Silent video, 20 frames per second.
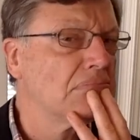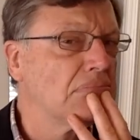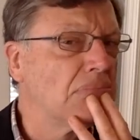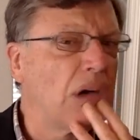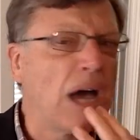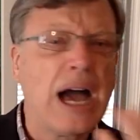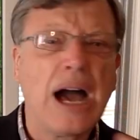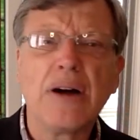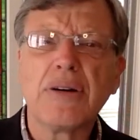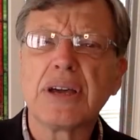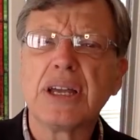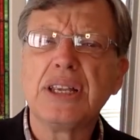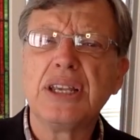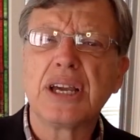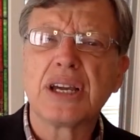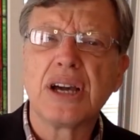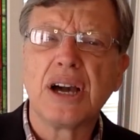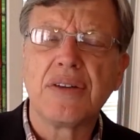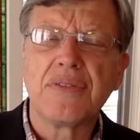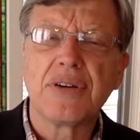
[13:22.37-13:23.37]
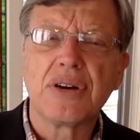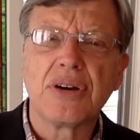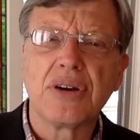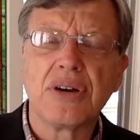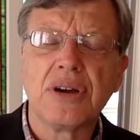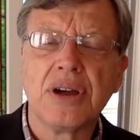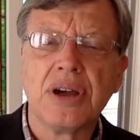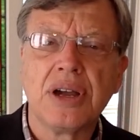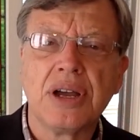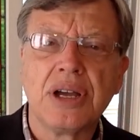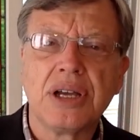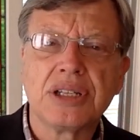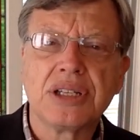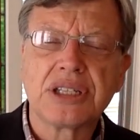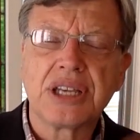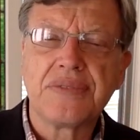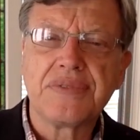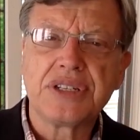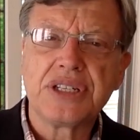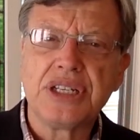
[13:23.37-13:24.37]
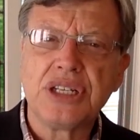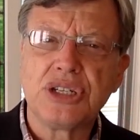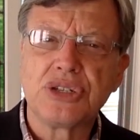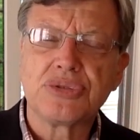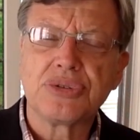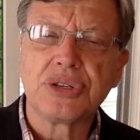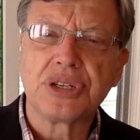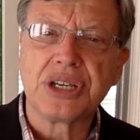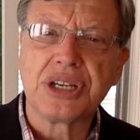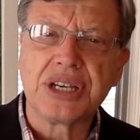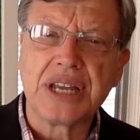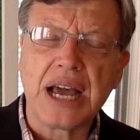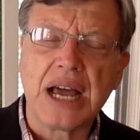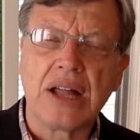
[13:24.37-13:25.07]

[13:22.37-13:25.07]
Well, how can you cover $17 trillion